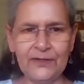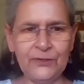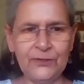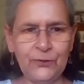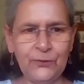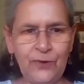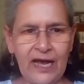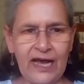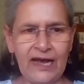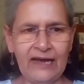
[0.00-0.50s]

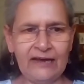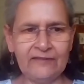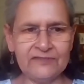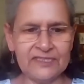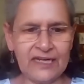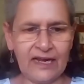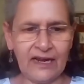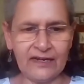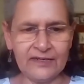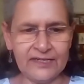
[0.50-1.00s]
you
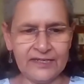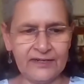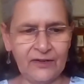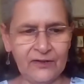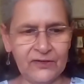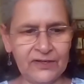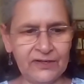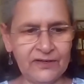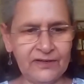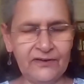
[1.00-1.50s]
have started
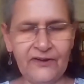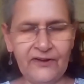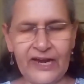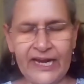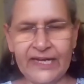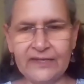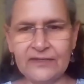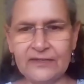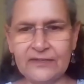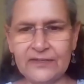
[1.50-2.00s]
on a
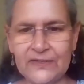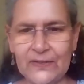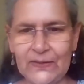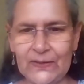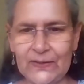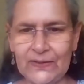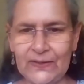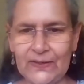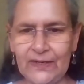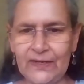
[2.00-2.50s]
great
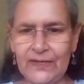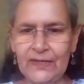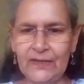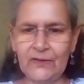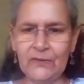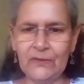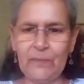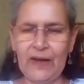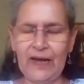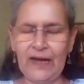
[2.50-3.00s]

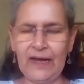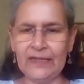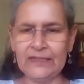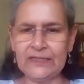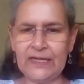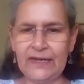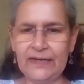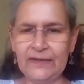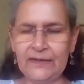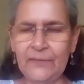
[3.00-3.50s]
career
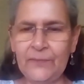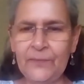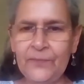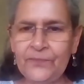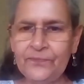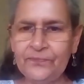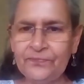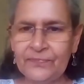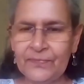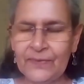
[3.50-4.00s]
path, and
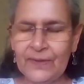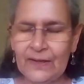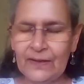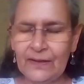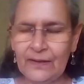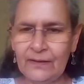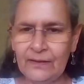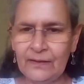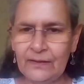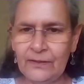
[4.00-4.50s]

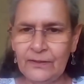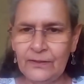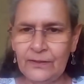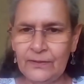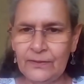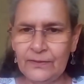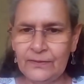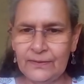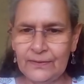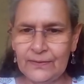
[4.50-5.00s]
uh,
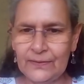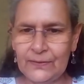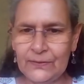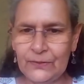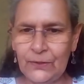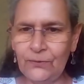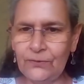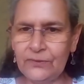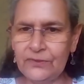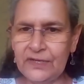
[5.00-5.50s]

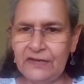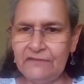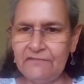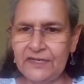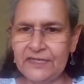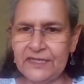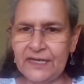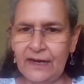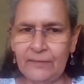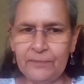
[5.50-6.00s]
don't
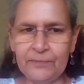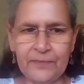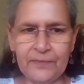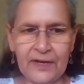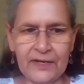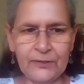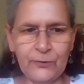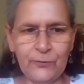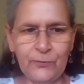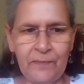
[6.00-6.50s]
give it
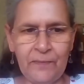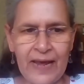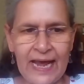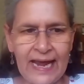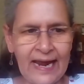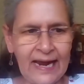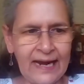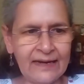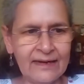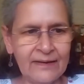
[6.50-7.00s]
up. Are you
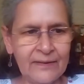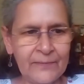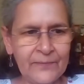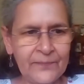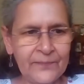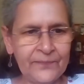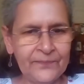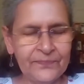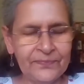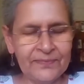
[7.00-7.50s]
mad?
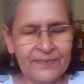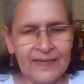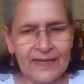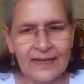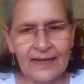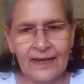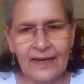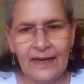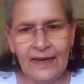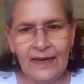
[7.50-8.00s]

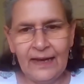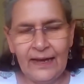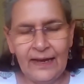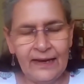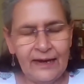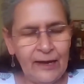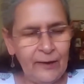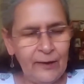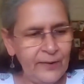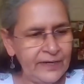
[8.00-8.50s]

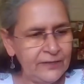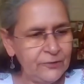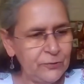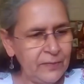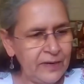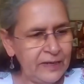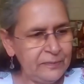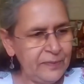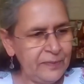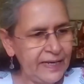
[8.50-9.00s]
And I went
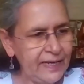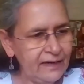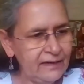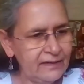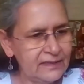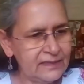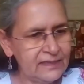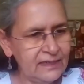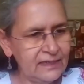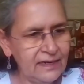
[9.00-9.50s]
to my
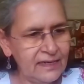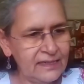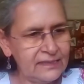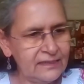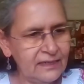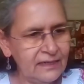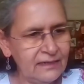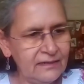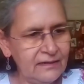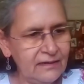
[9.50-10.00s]
parents and I
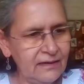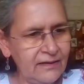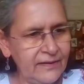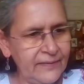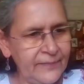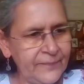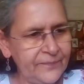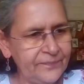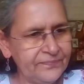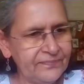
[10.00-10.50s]
said,
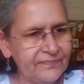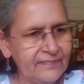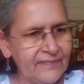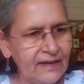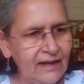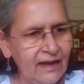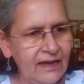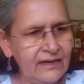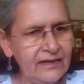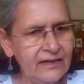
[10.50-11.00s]

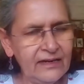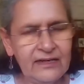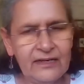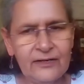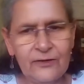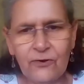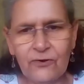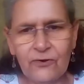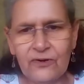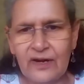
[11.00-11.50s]
I
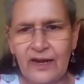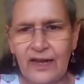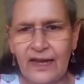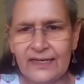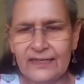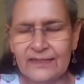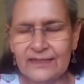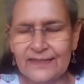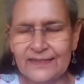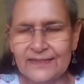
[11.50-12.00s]
really don't
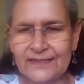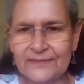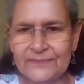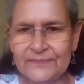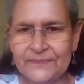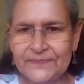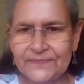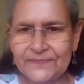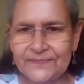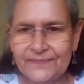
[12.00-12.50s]
like
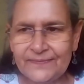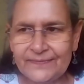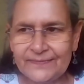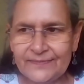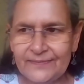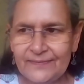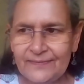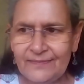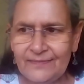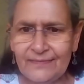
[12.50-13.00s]
this.
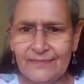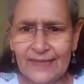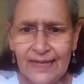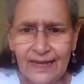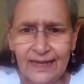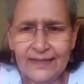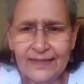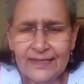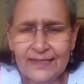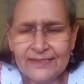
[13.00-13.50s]

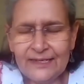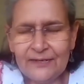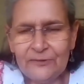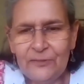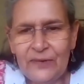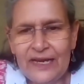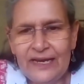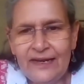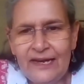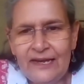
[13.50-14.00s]
And they
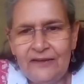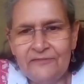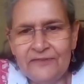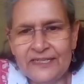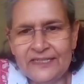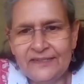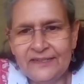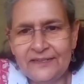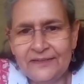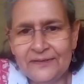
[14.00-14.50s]
said, well, leave
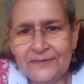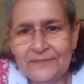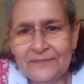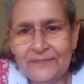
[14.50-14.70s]
it.